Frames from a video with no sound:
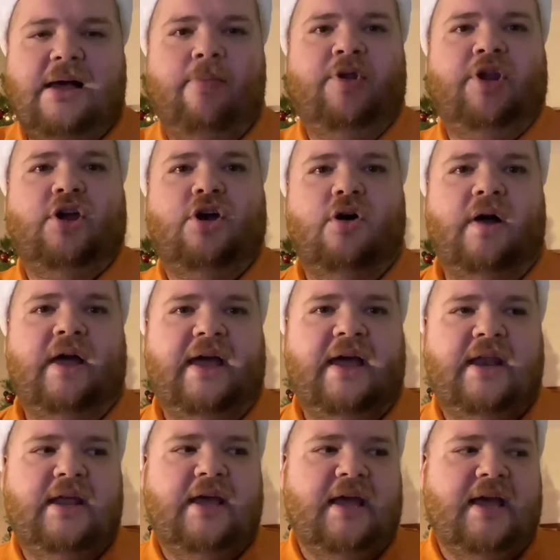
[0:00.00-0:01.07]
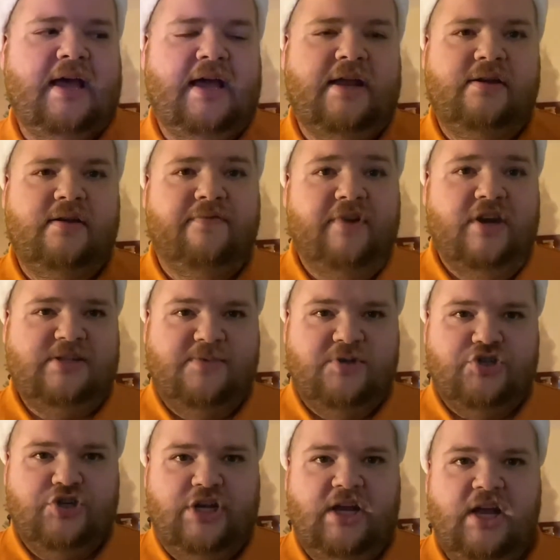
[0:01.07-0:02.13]
I'm gonna go ahead and finish up the
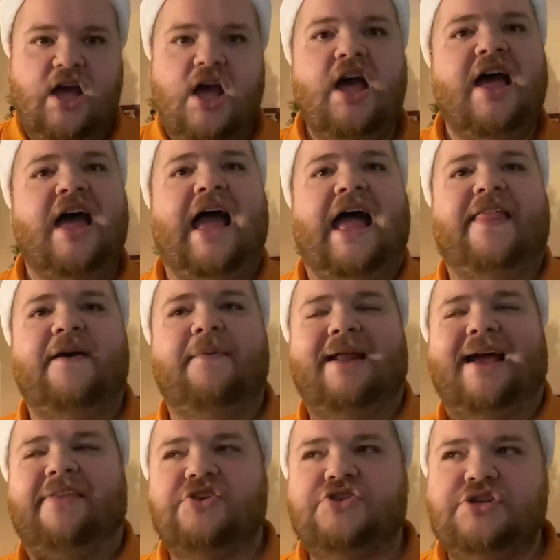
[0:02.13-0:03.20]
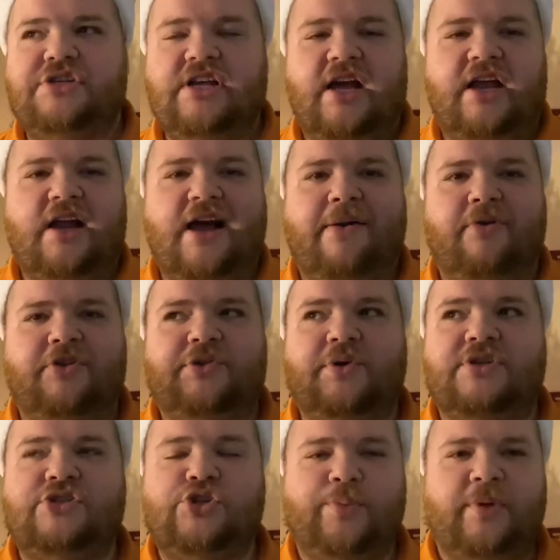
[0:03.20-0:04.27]
tree. And then when I get the tree done, I will do a
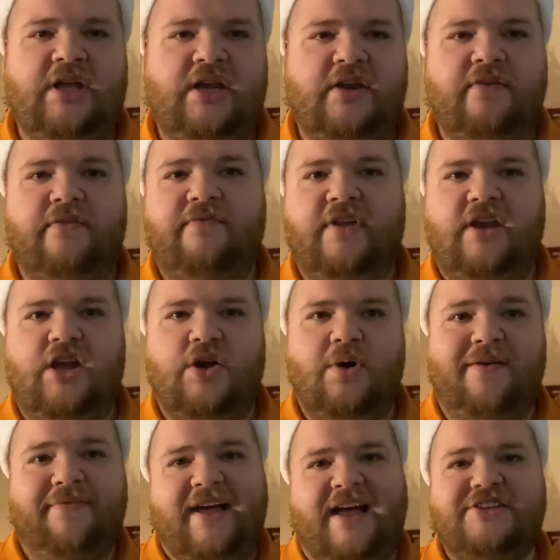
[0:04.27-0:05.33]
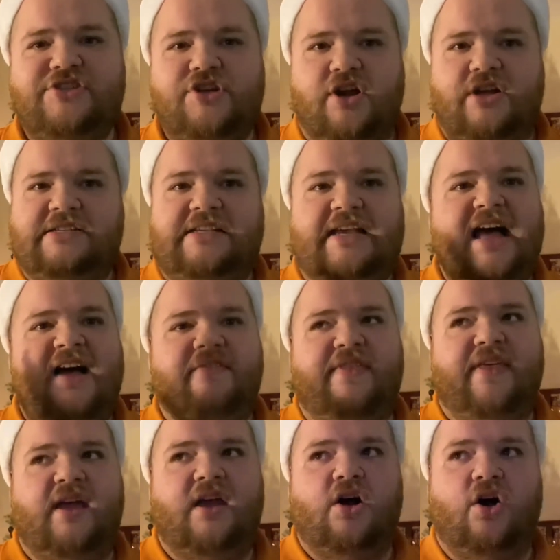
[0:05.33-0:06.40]
zoom in video of that so y'all can see
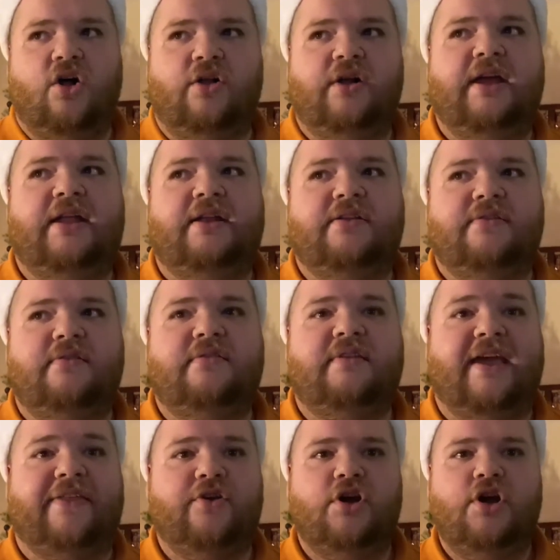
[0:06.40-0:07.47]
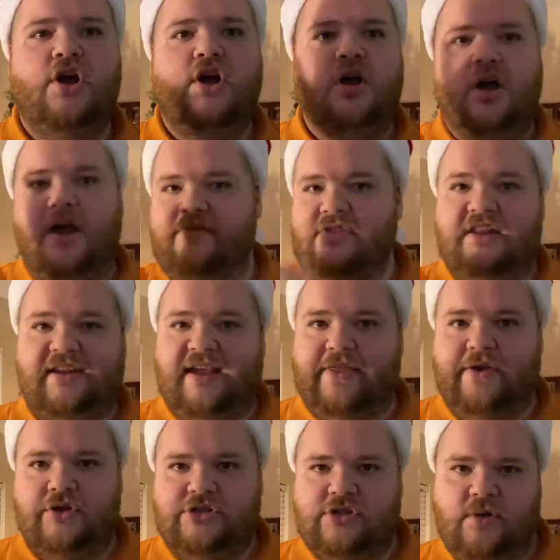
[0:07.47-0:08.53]
everything all in together, everything
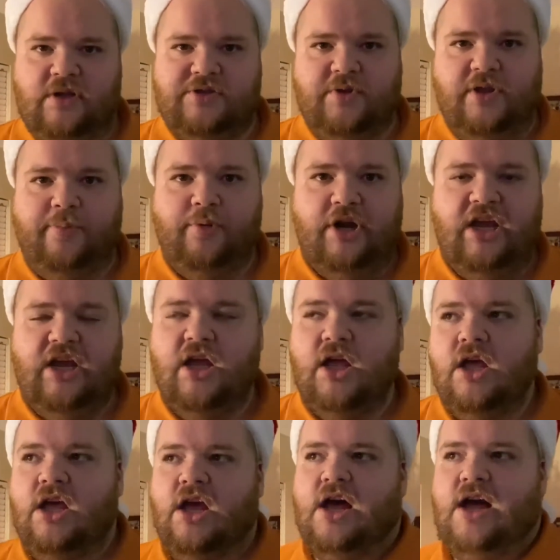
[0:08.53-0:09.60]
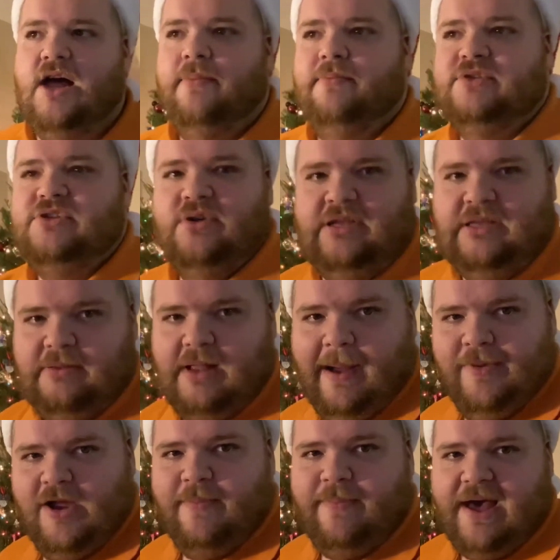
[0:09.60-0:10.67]
together, so it's really pretty. Um, so I'll
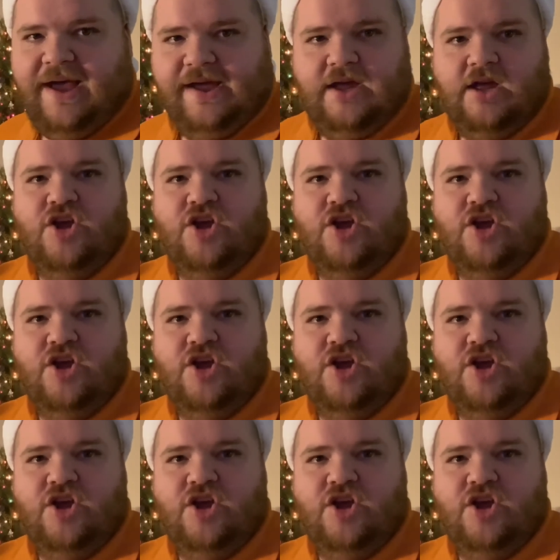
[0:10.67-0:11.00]
be right back.